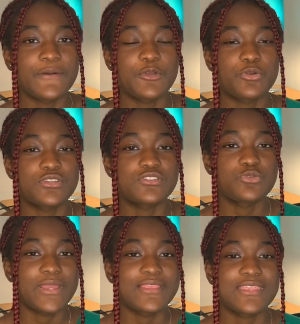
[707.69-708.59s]
I'm not going to
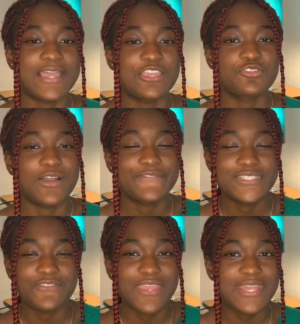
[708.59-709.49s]
do anything, and you don't have
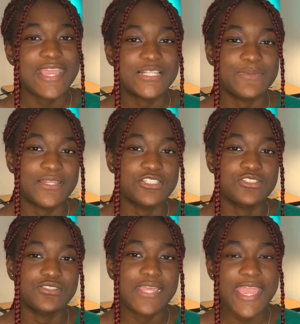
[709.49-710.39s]
to give any
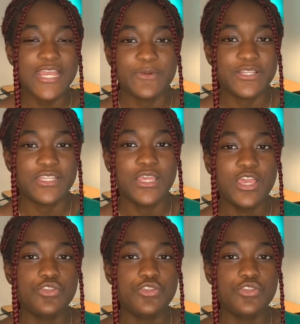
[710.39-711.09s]
explanation to anybody.